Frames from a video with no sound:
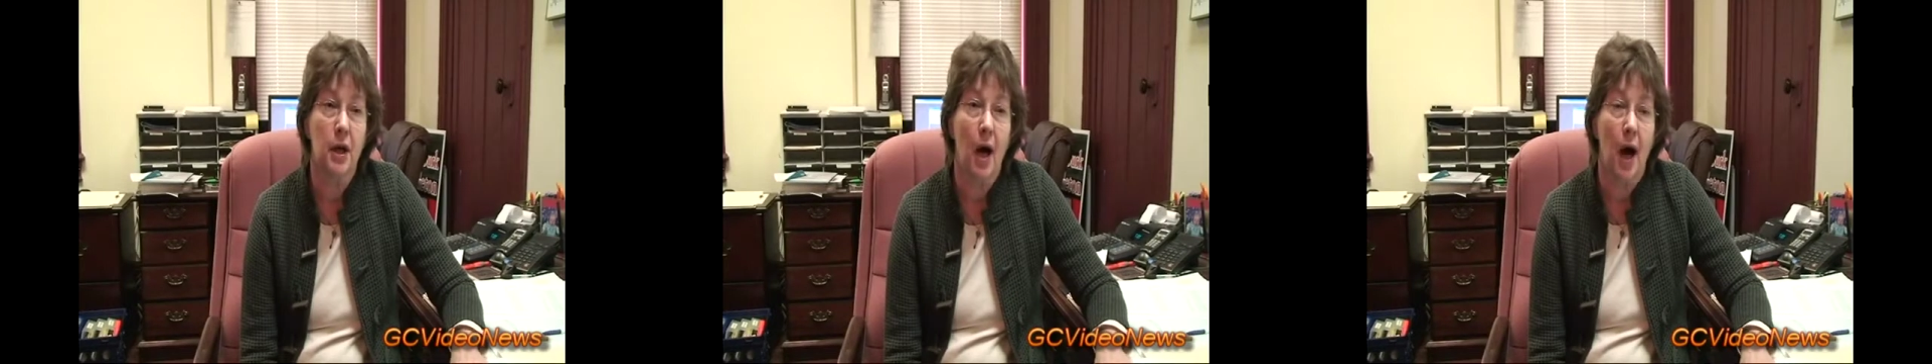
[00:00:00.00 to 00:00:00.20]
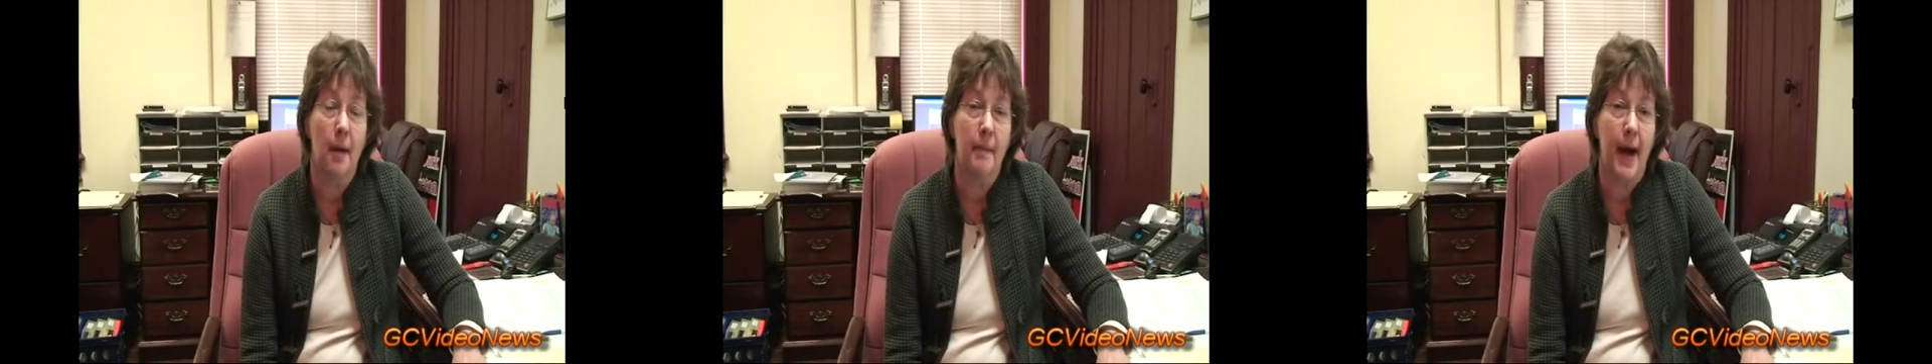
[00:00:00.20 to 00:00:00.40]

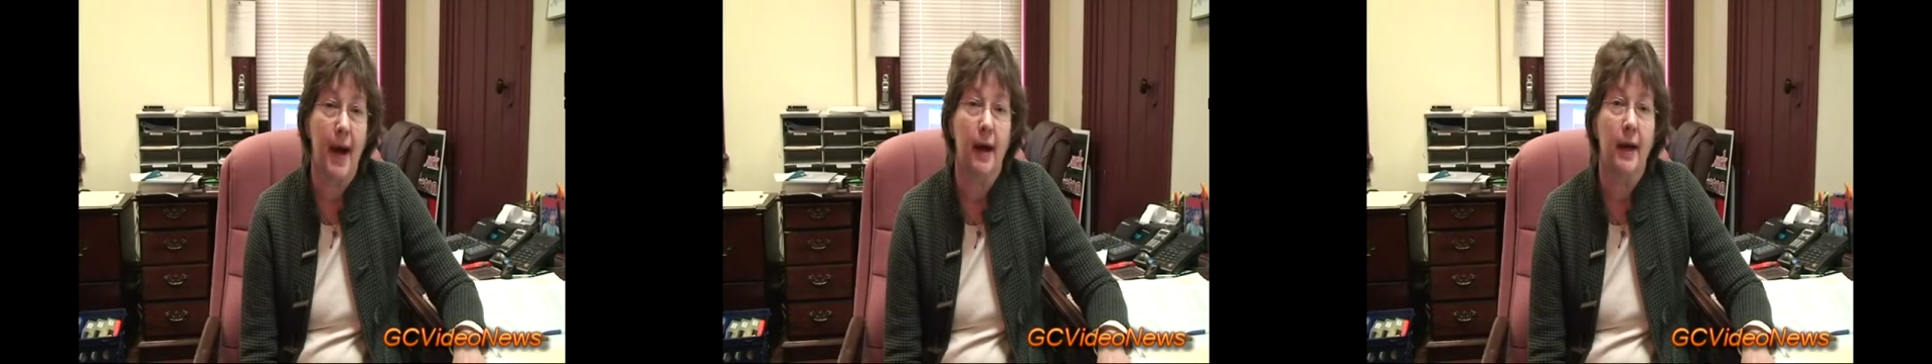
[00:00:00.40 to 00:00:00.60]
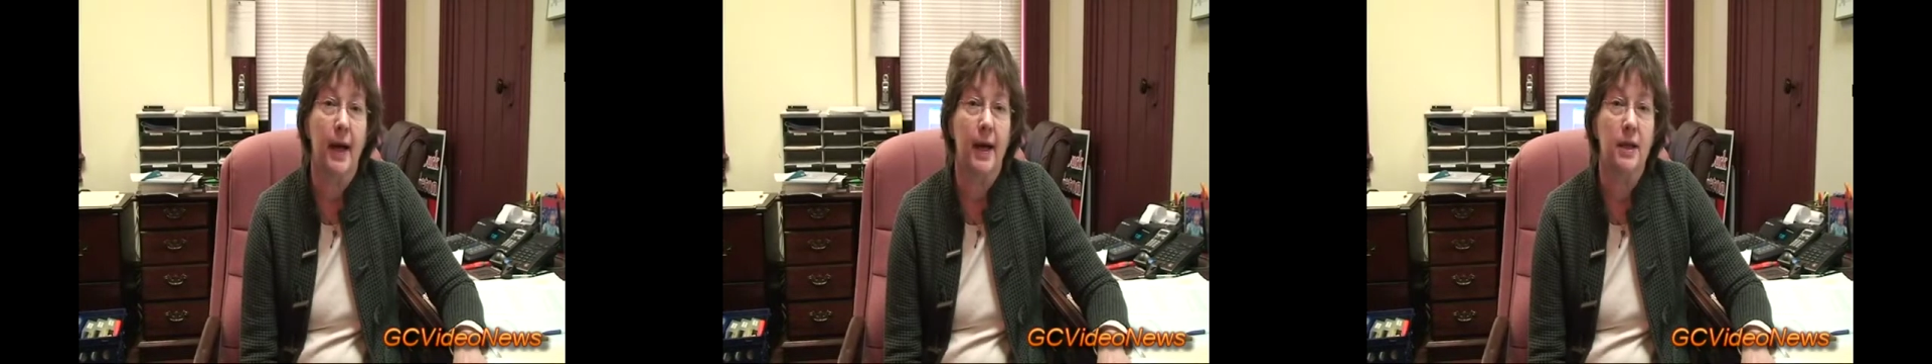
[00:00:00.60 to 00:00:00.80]

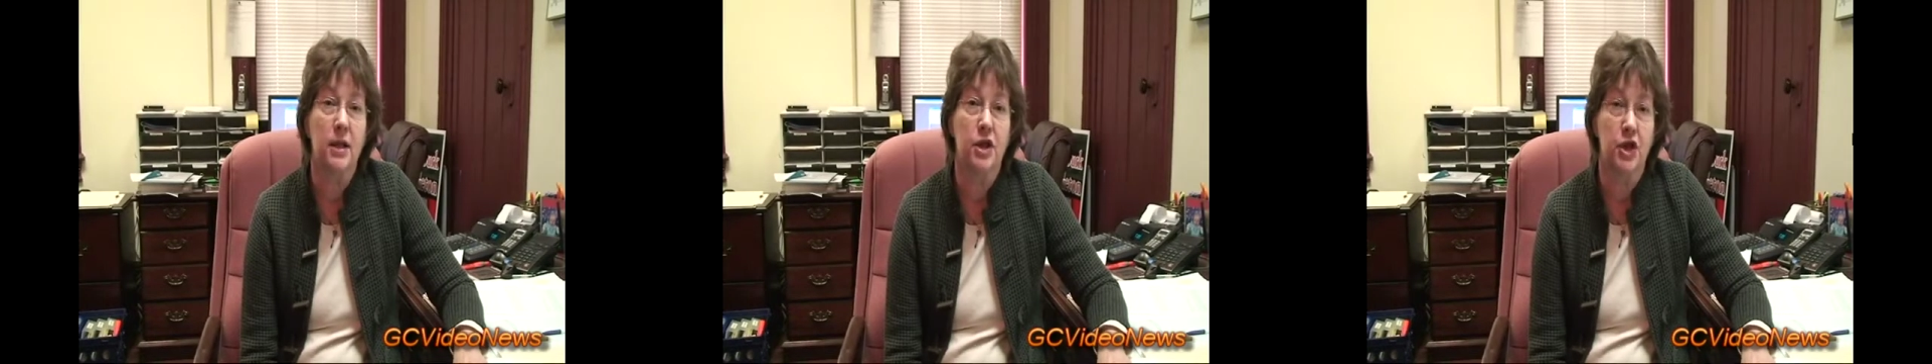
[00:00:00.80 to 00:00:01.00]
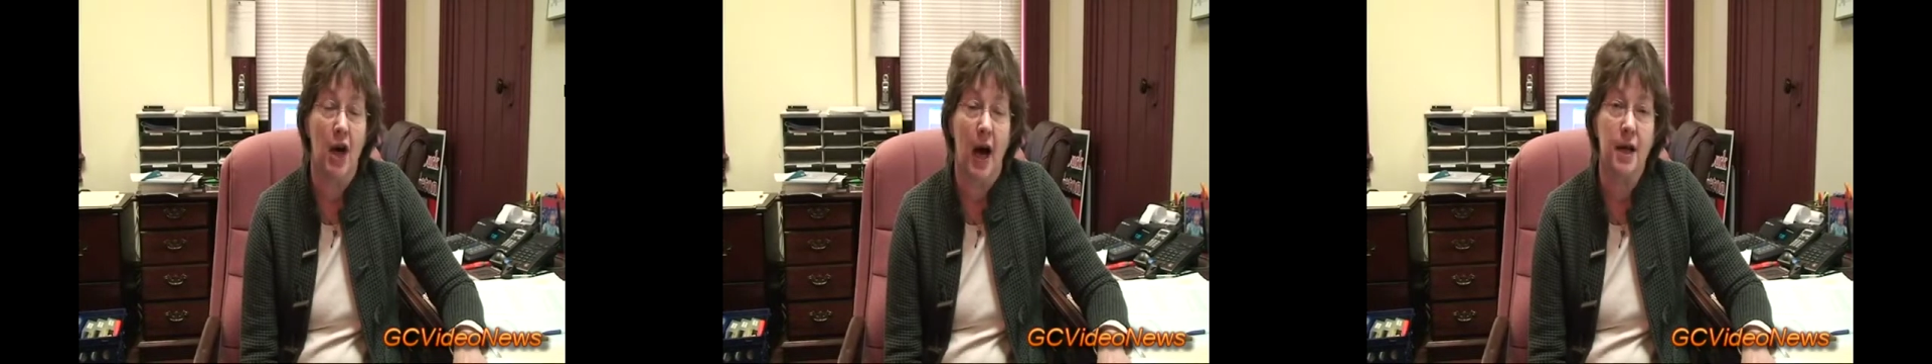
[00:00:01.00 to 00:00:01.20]
amount is
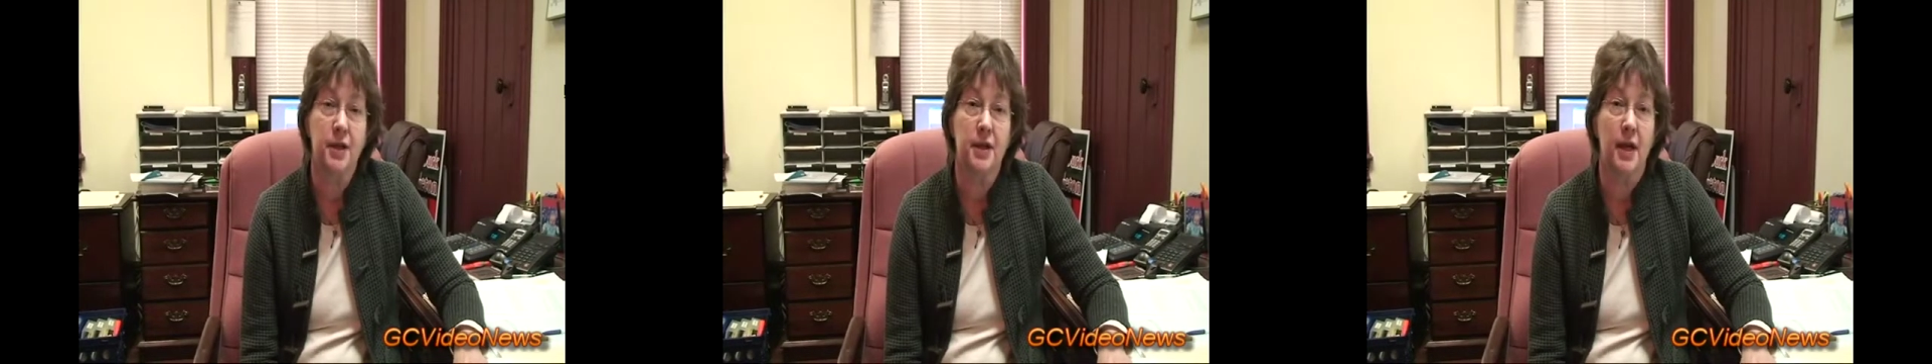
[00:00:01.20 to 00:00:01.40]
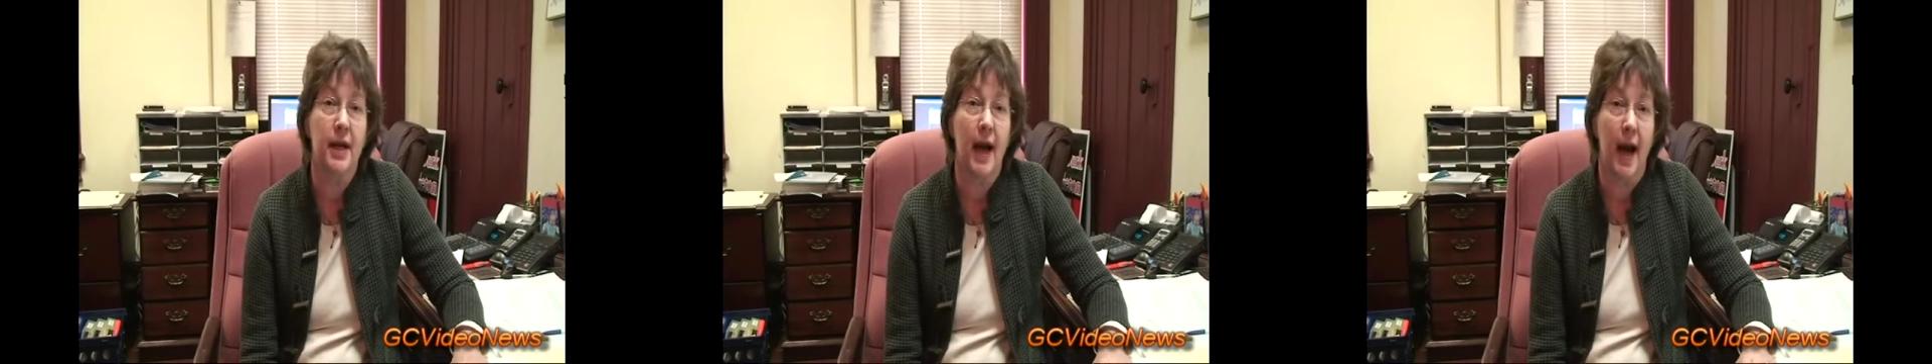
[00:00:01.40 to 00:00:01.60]

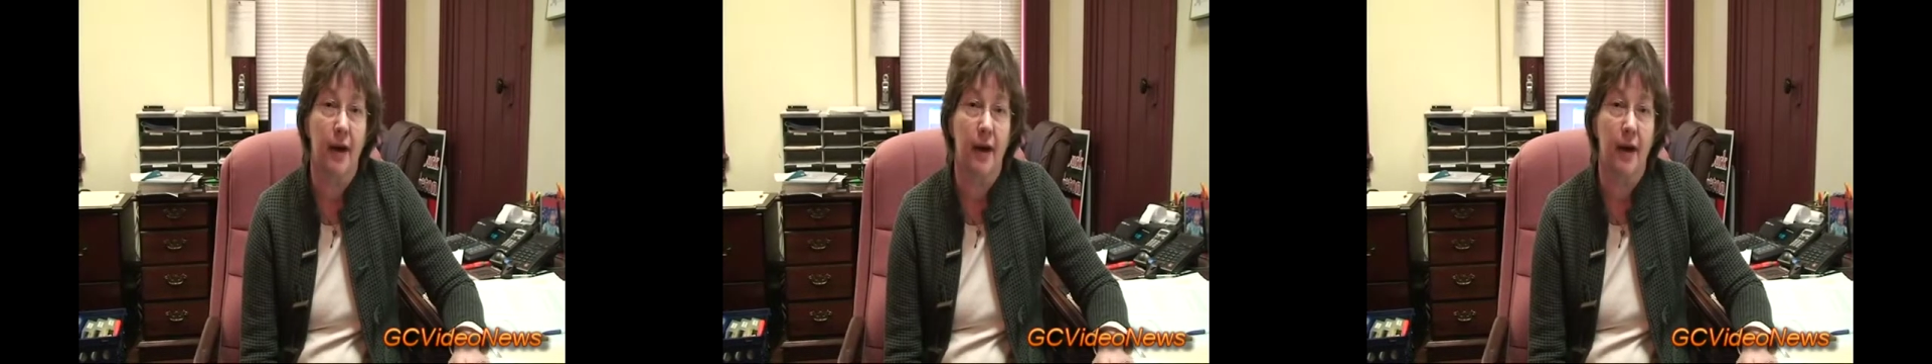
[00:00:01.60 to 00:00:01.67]
adjusted